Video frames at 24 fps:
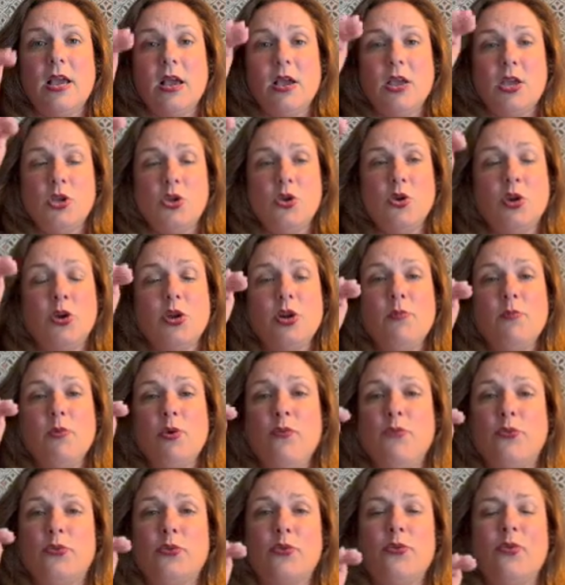You're going to
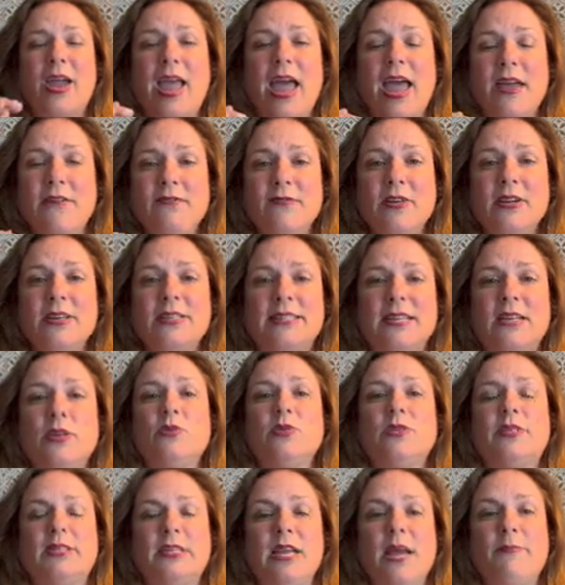move through every
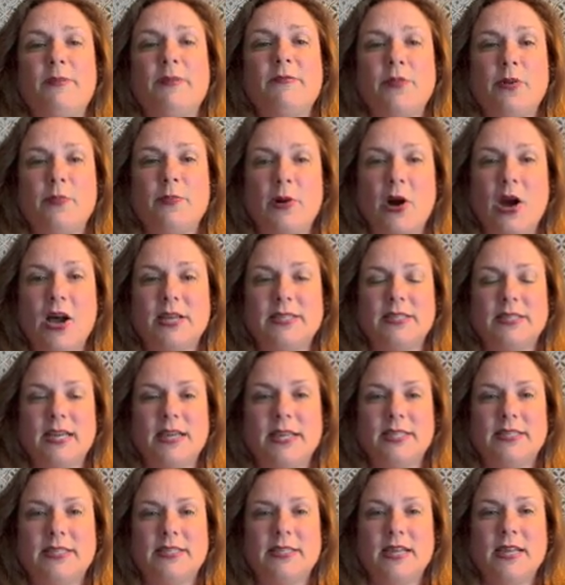single step of your
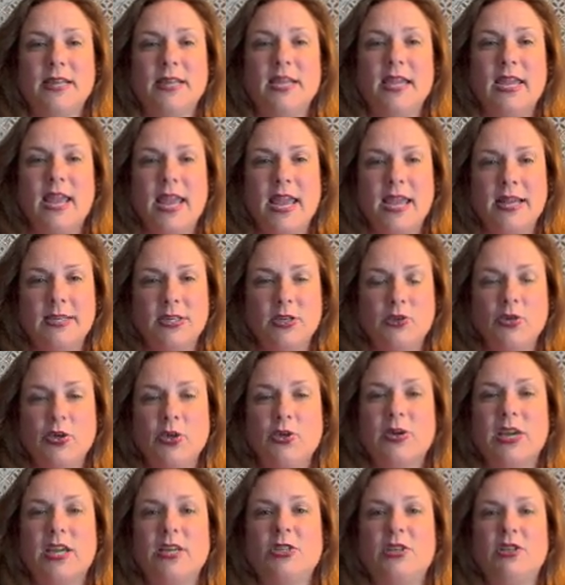process until
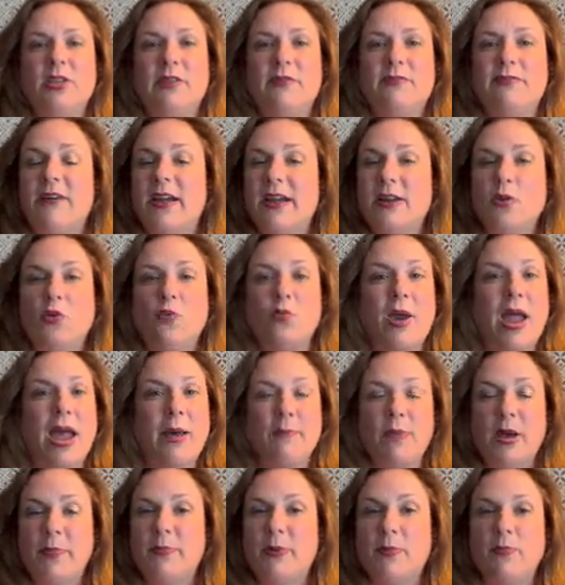you get to the final
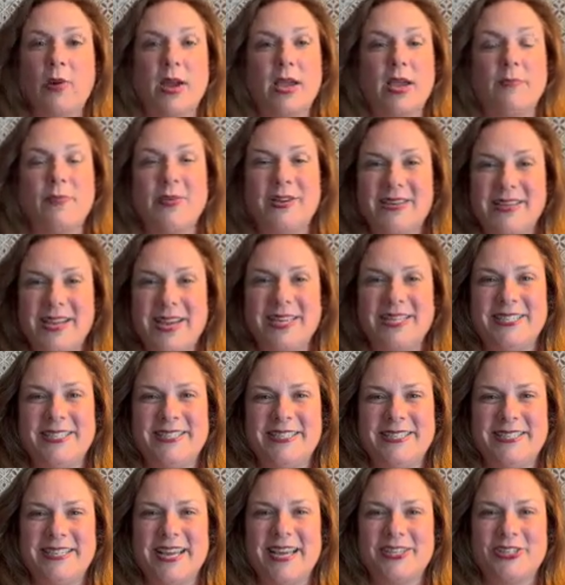wrap up and
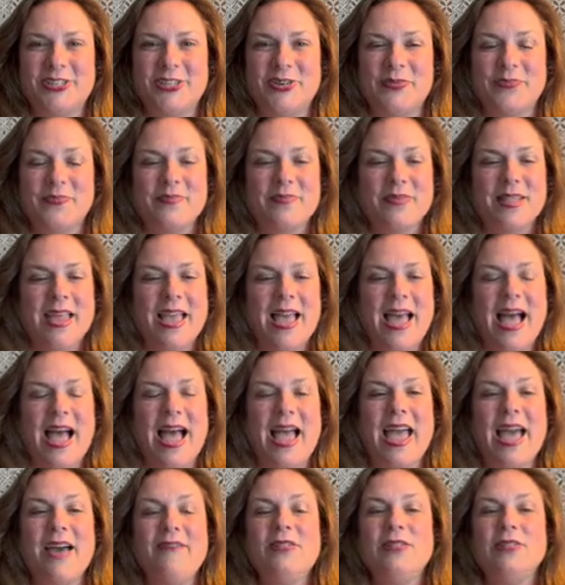recommendation section.
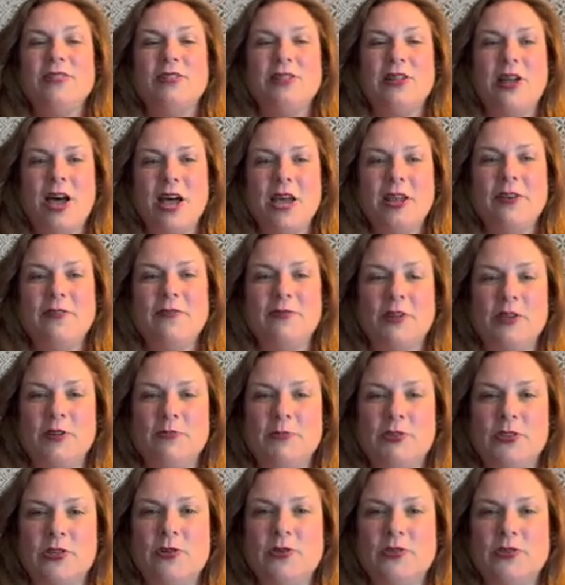I have a lot of
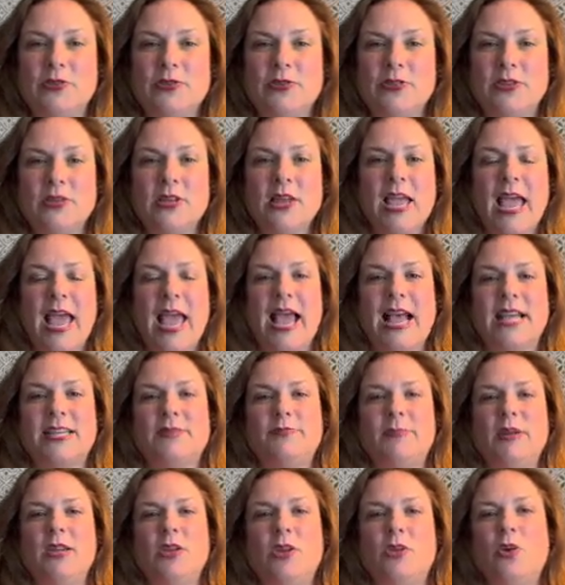consultants
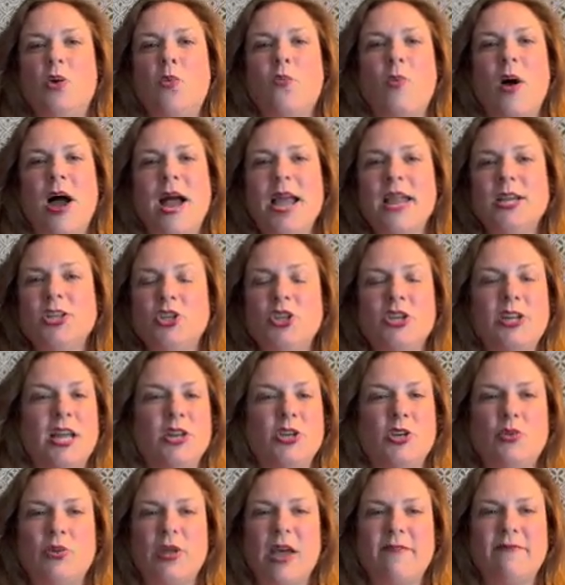ask me, why should
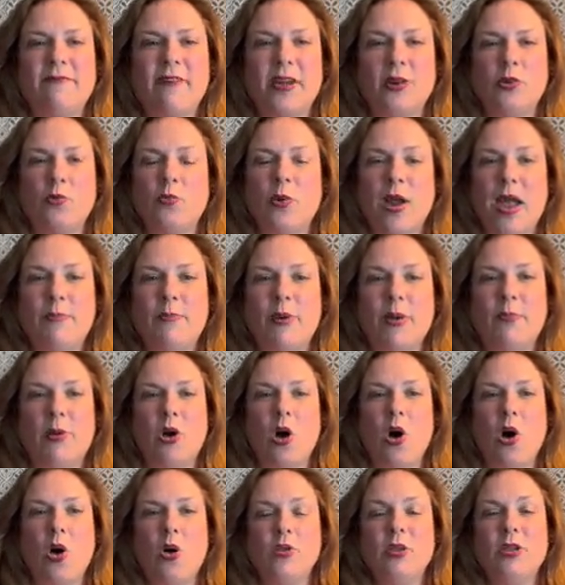I do that final wrap up
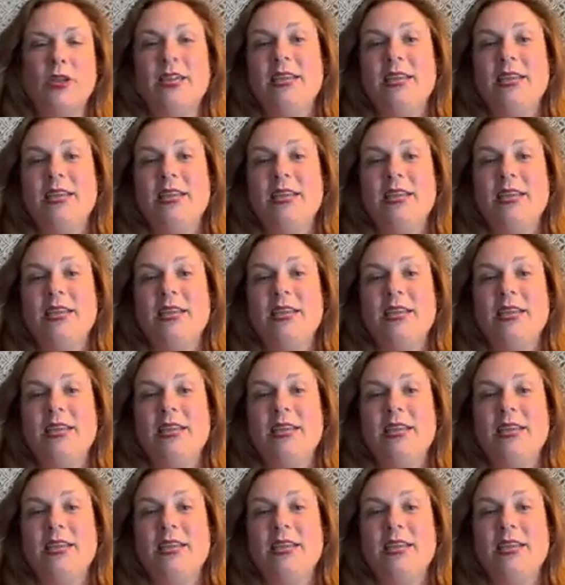call?